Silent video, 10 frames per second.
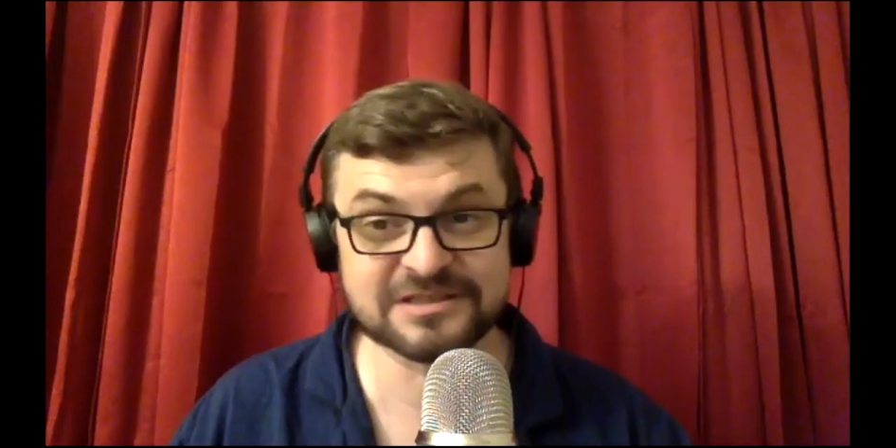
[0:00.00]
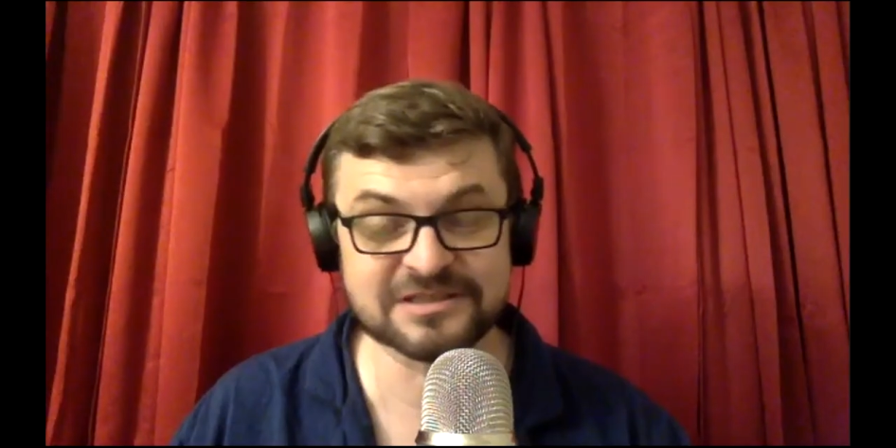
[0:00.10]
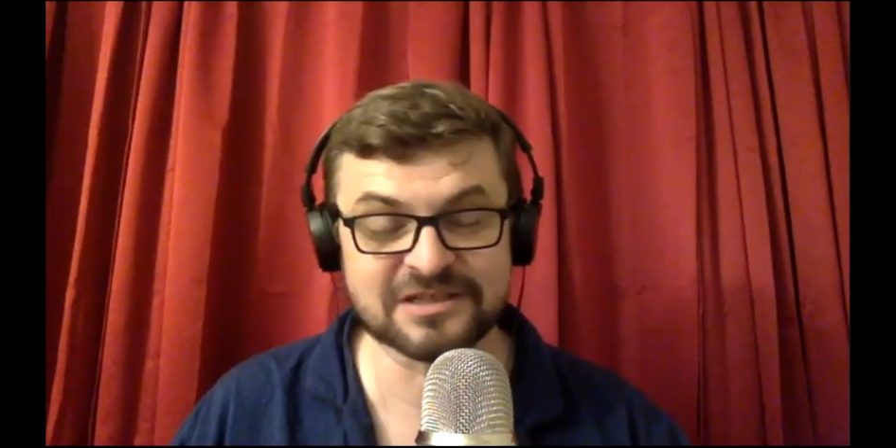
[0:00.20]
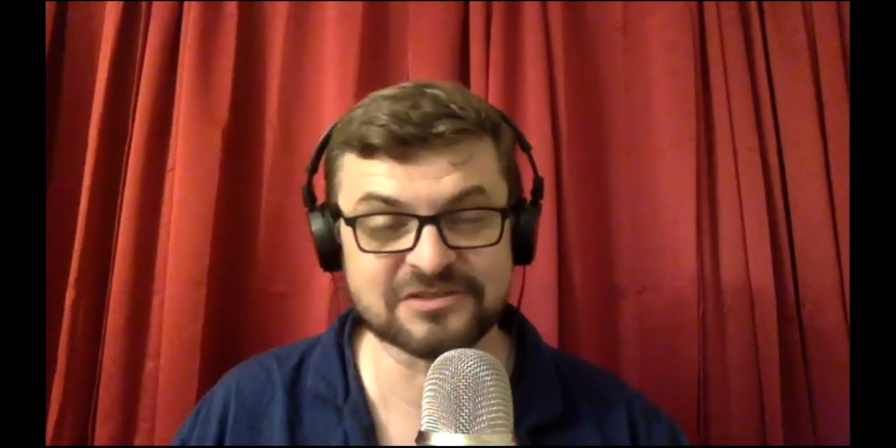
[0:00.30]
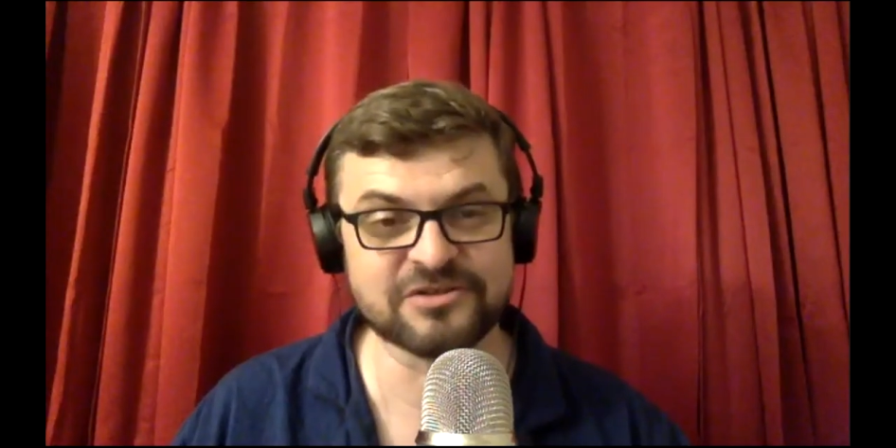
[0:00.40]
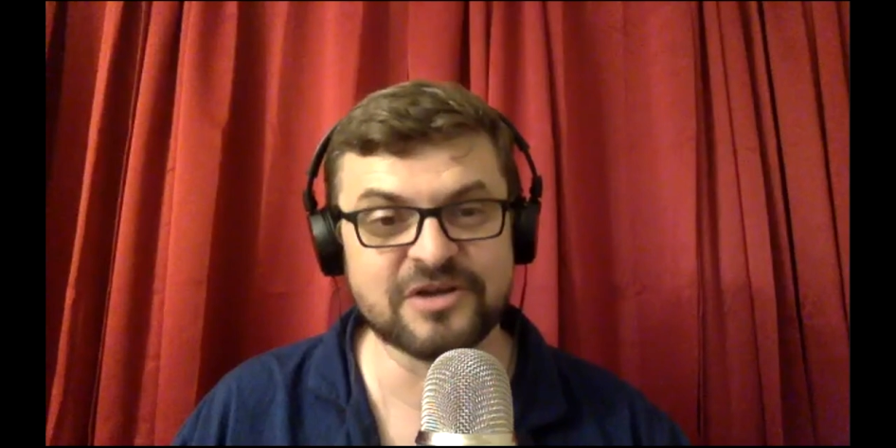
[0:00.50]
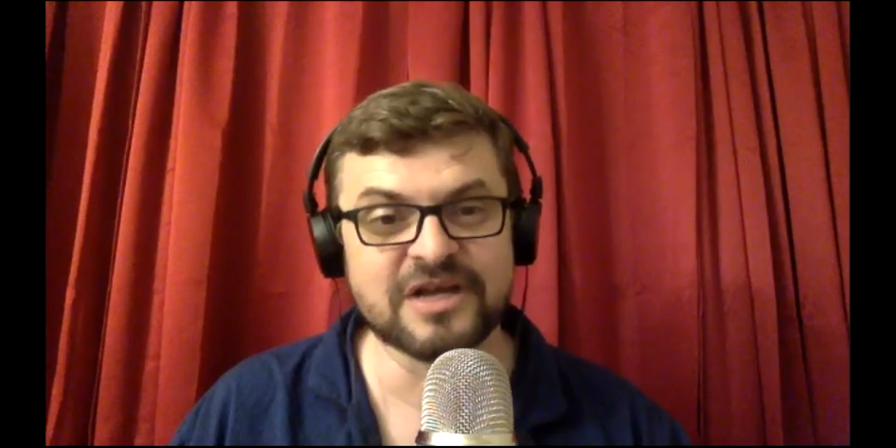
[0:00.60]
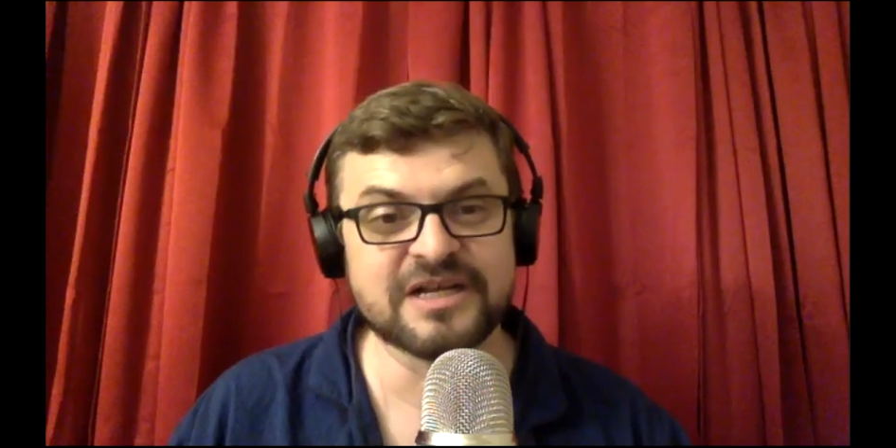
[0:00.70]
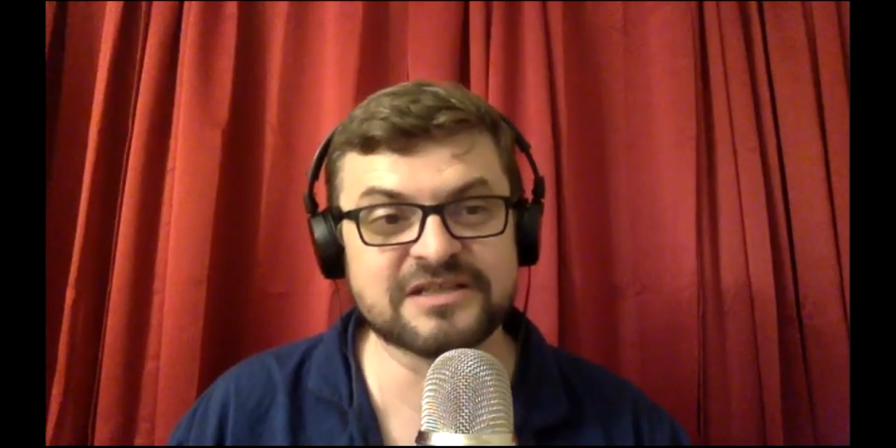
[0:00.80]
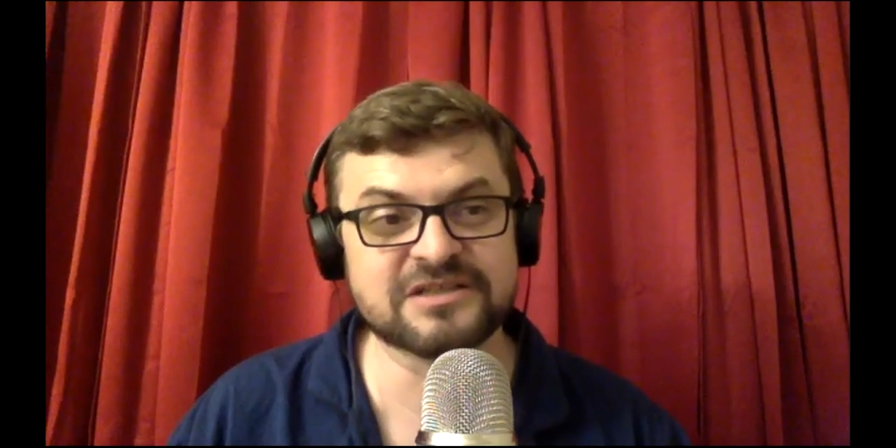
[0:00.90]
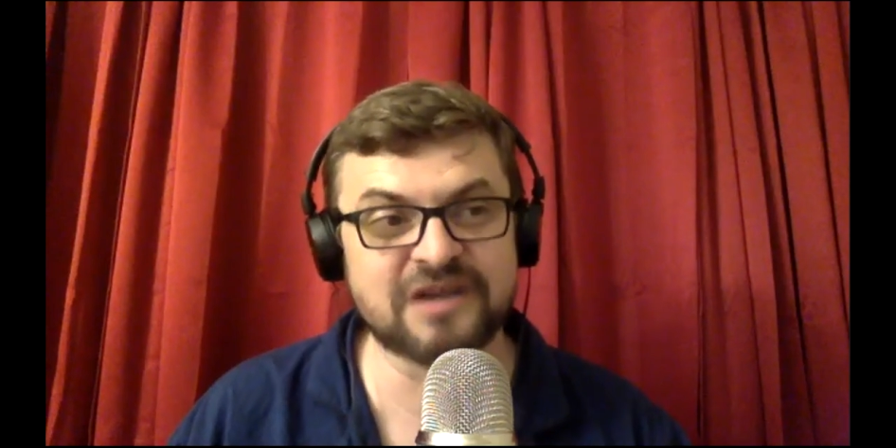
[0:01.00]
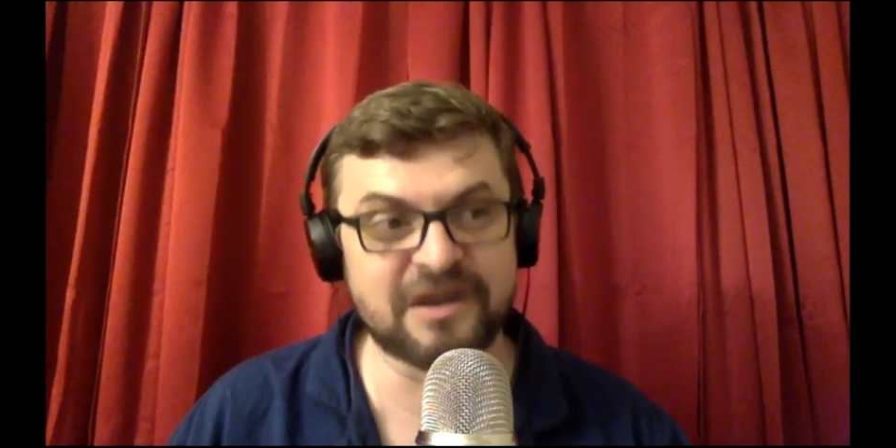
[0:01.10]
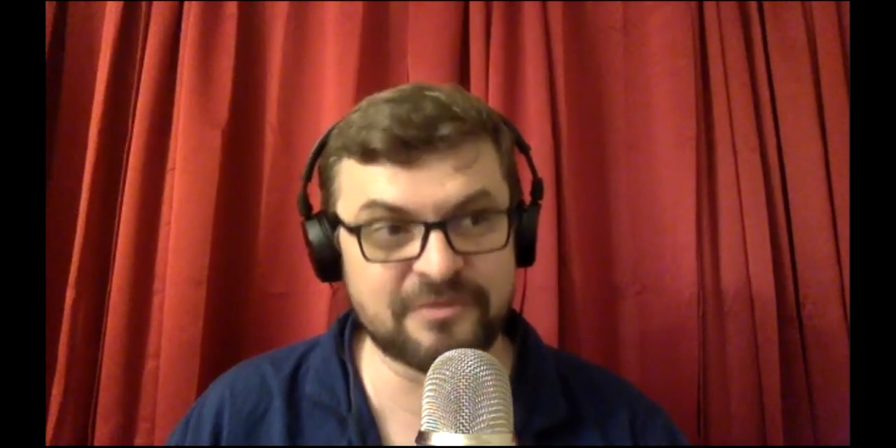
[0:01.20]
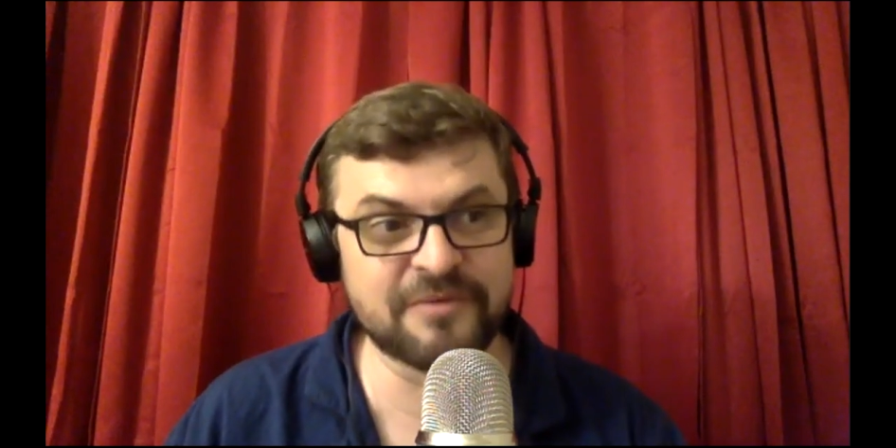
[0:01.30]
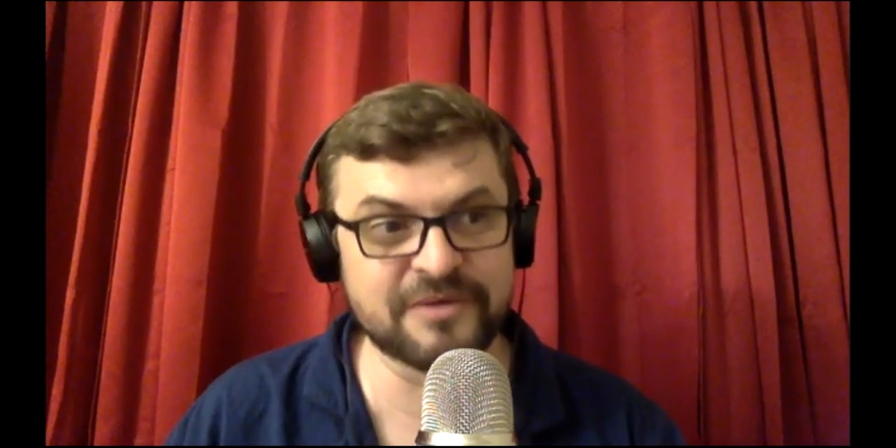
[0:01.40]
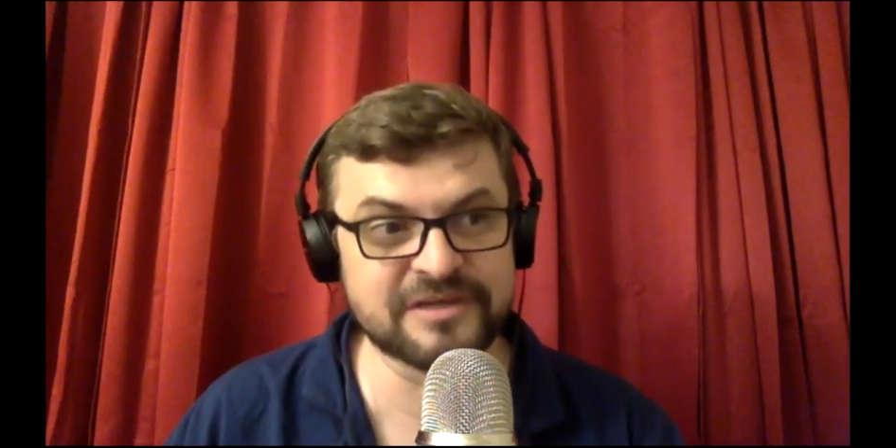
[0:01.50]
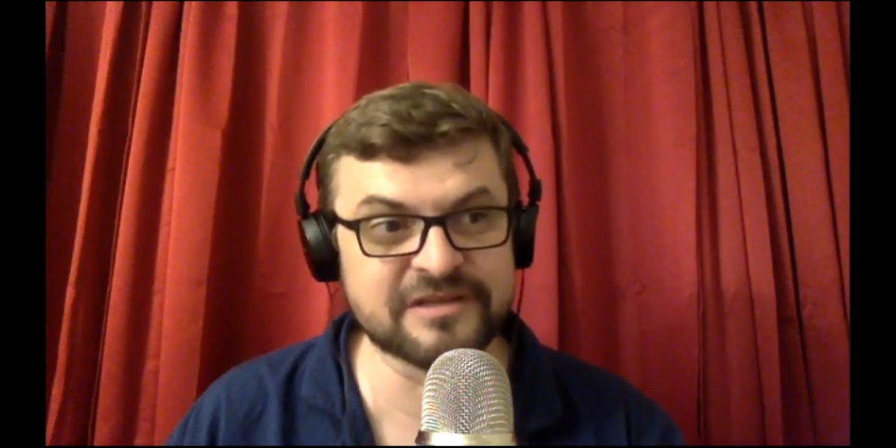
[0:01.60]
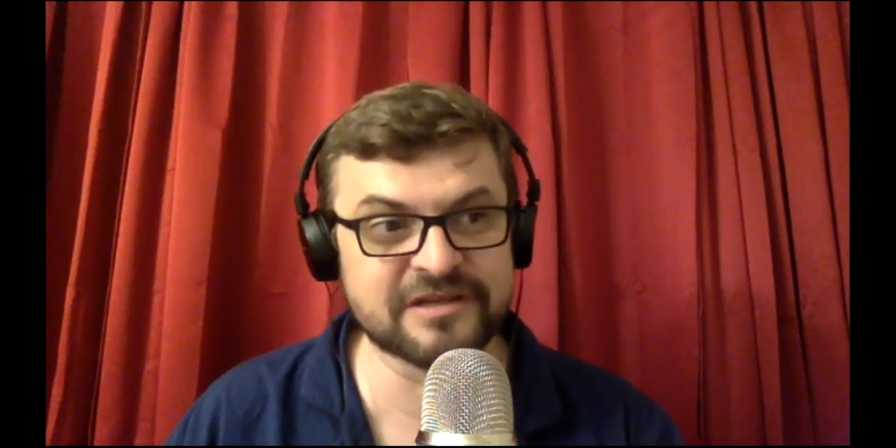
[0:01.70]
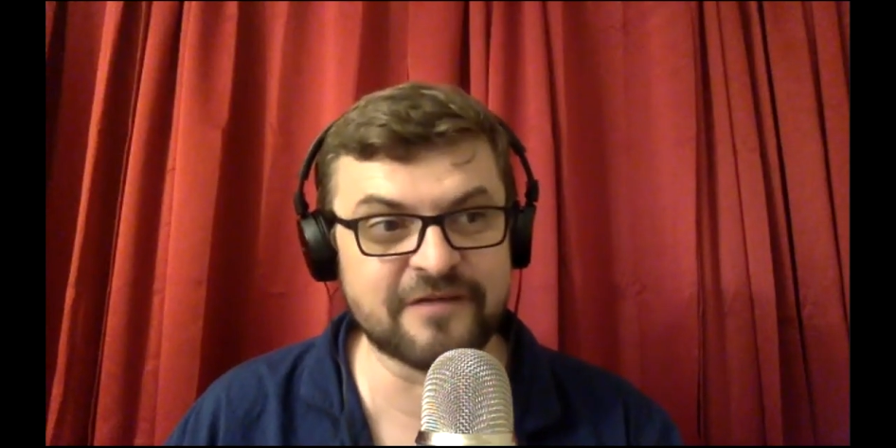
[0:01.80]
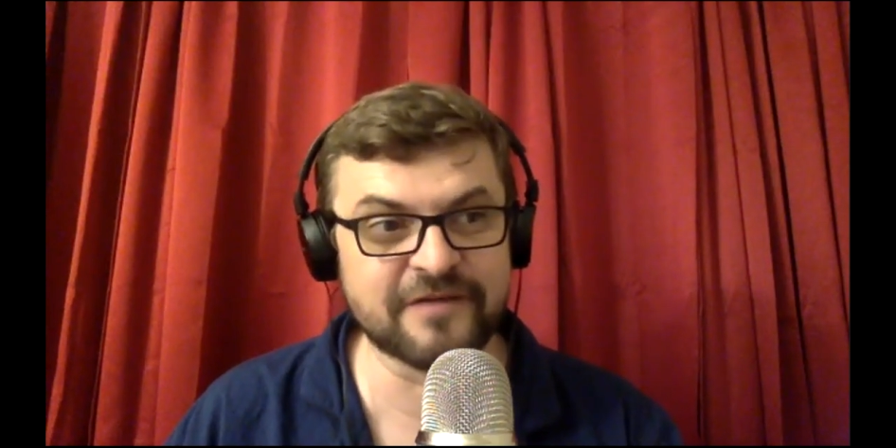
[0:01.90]
all true. And so when I went to
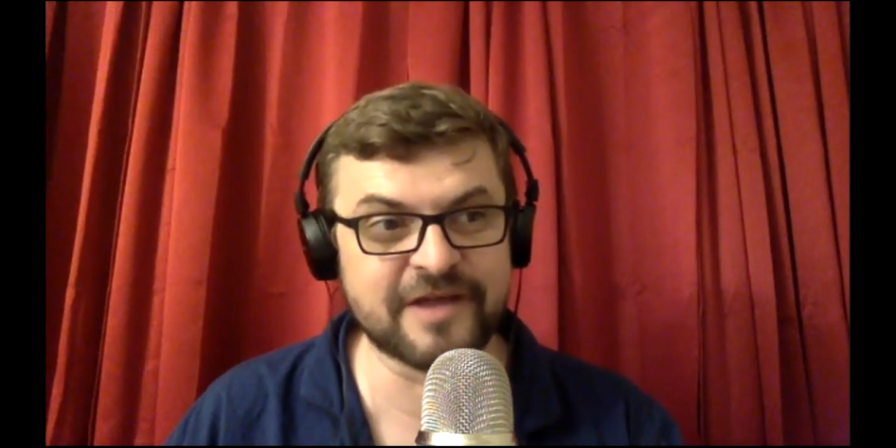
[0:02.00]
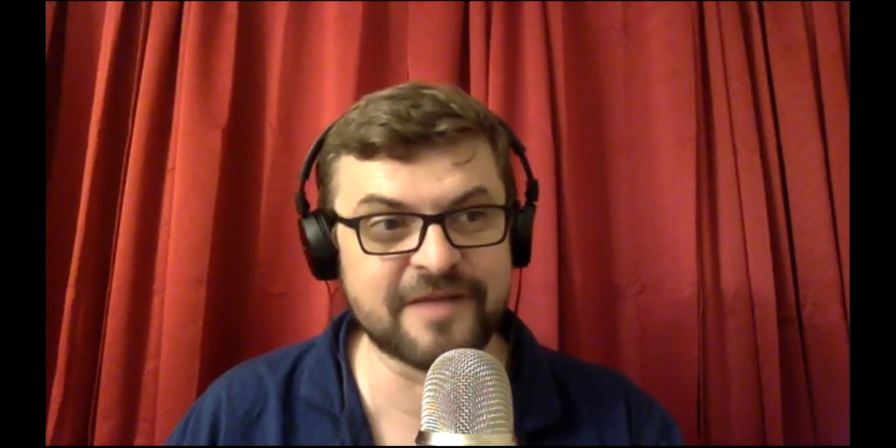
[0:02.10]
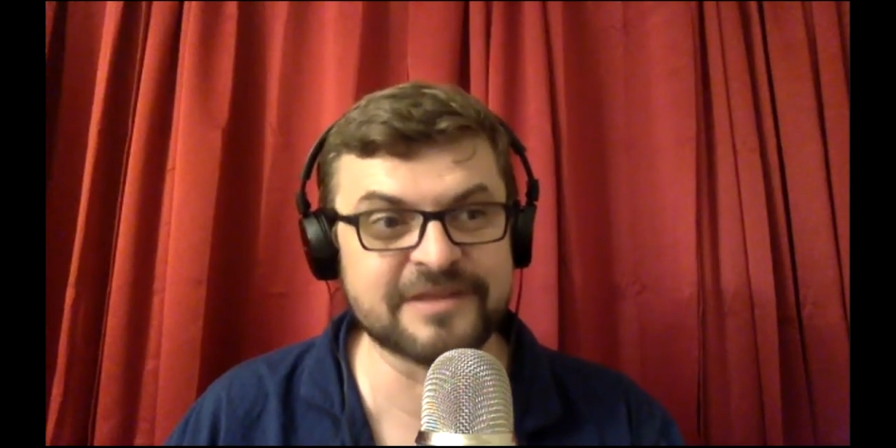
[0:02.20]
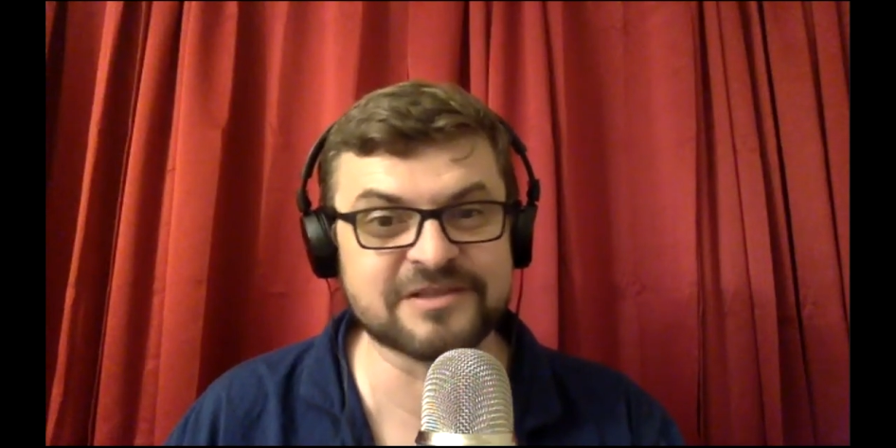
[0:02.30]
the golf academy,